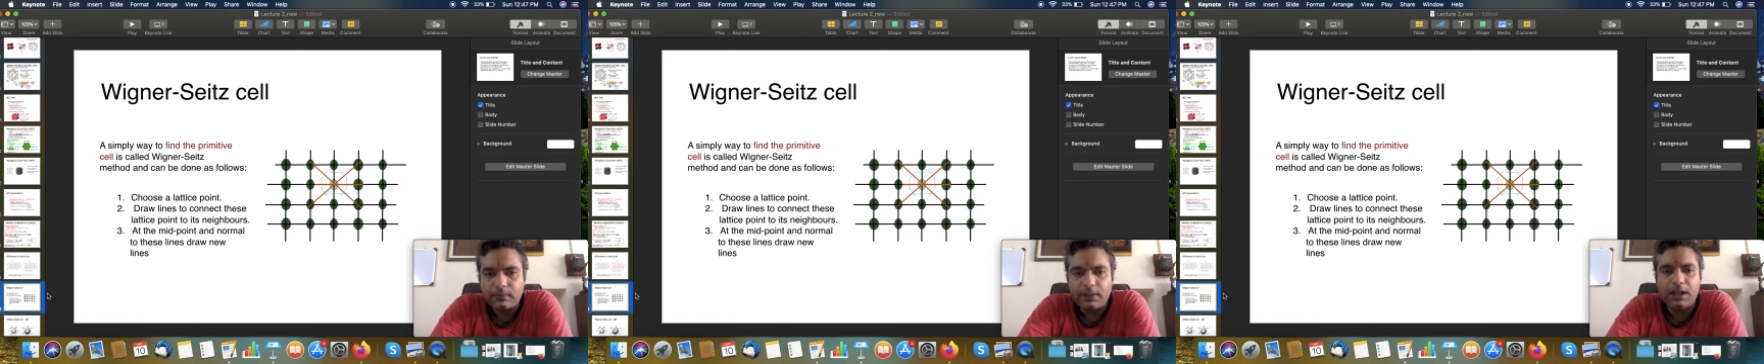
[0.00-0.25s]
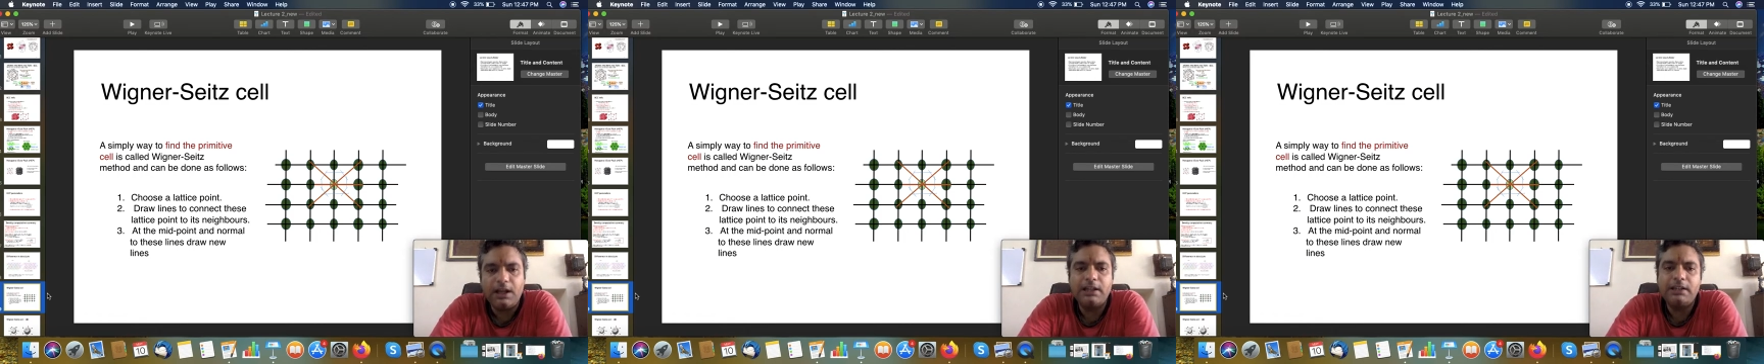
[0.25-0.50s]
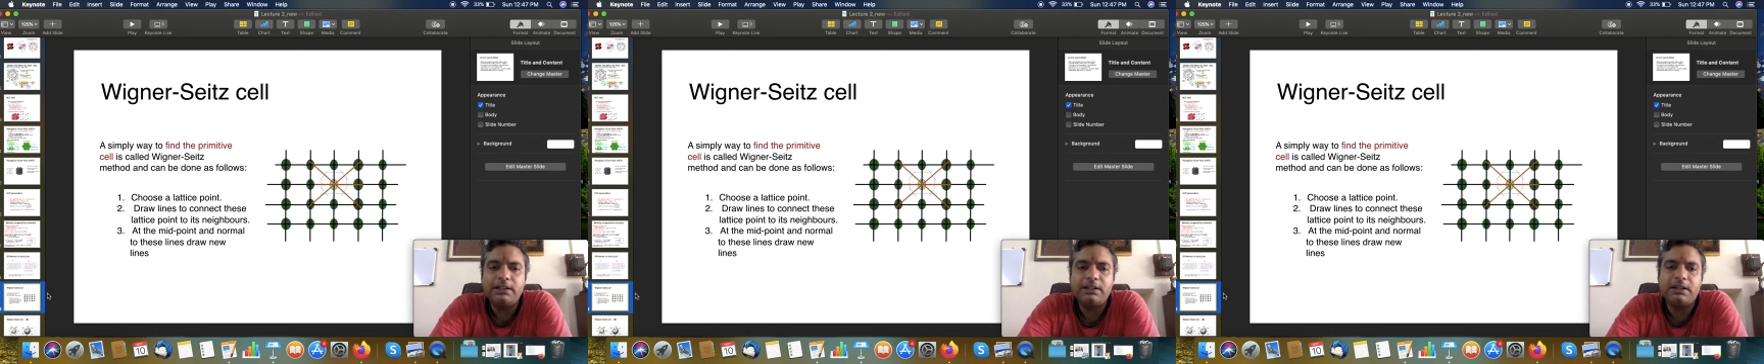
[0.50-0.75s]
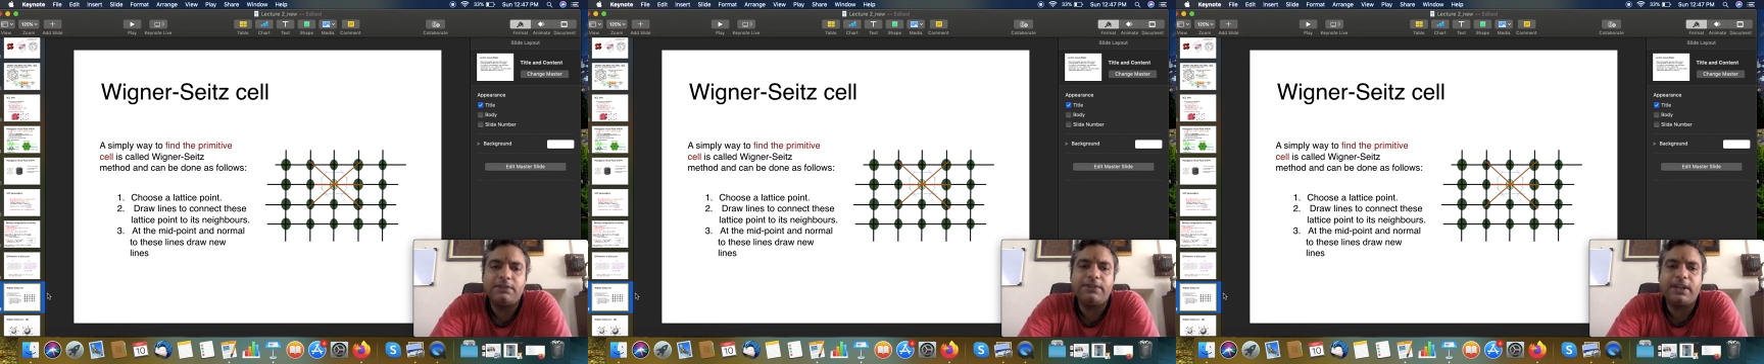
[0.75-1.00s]
and
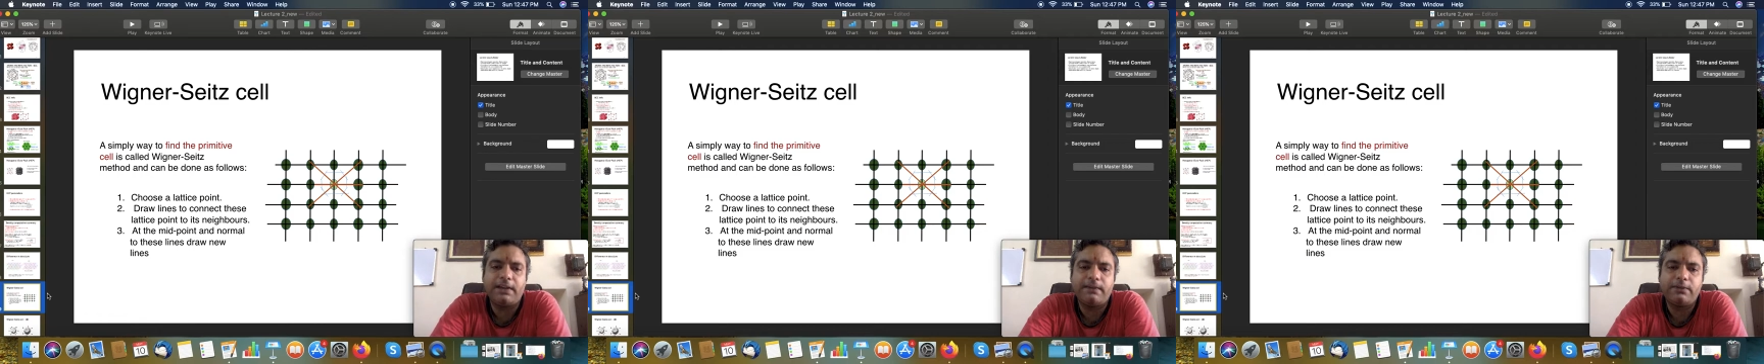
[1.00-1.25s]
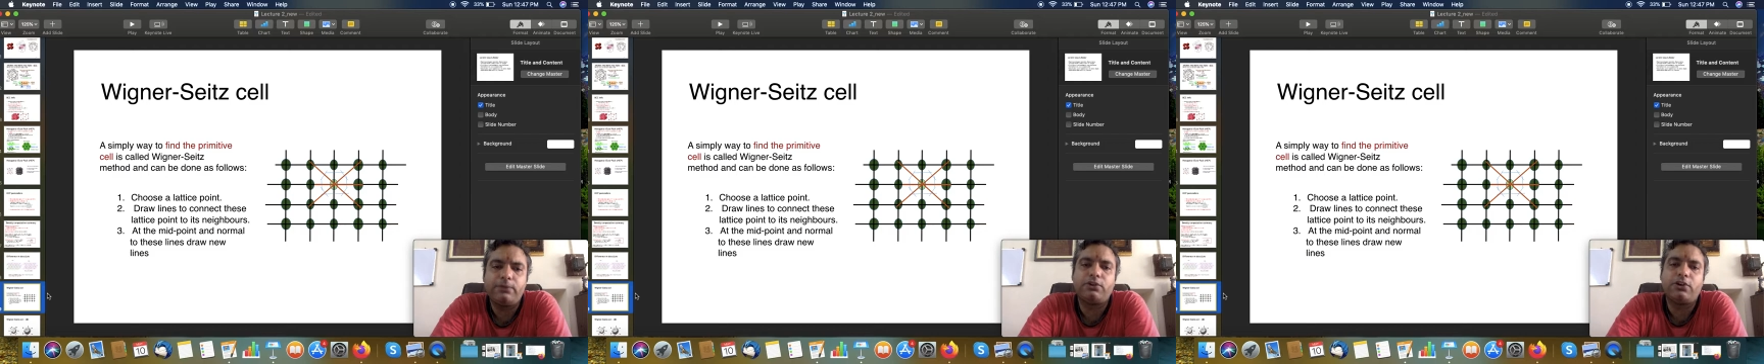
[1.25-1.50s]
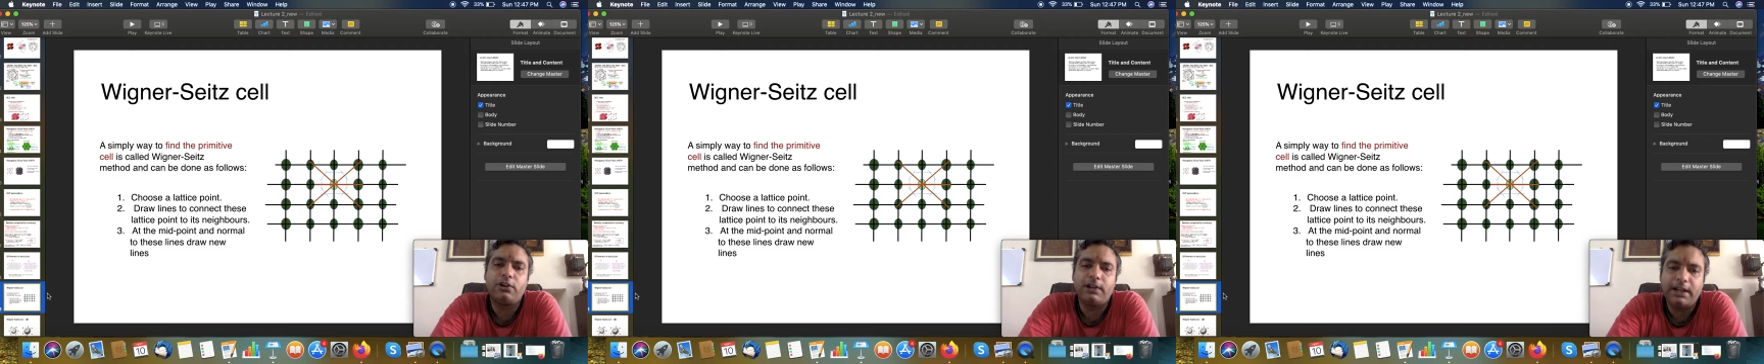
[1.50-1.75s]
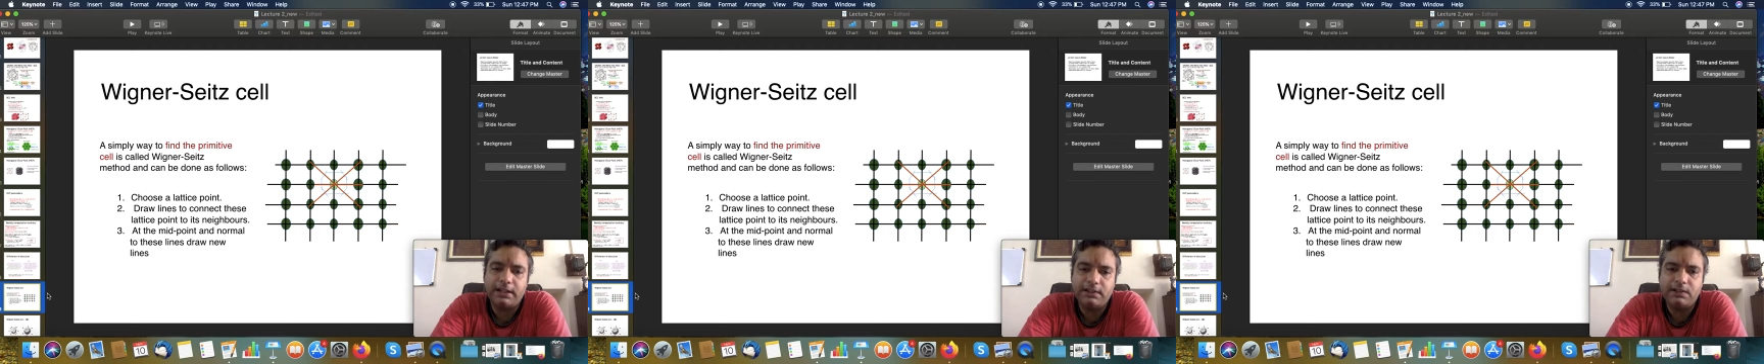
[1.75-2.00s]
we have to draw
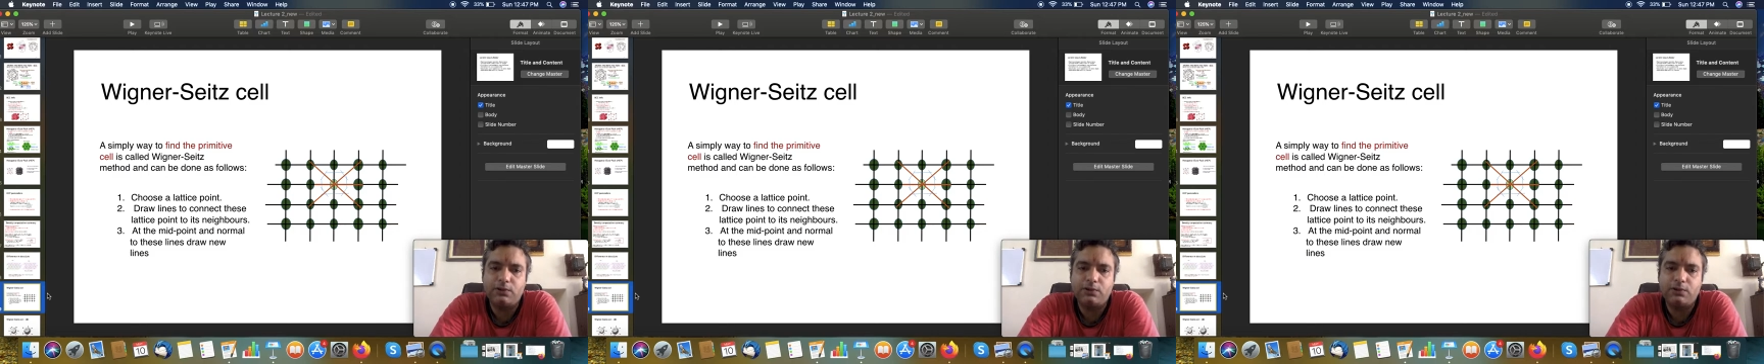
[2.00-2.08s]
lines to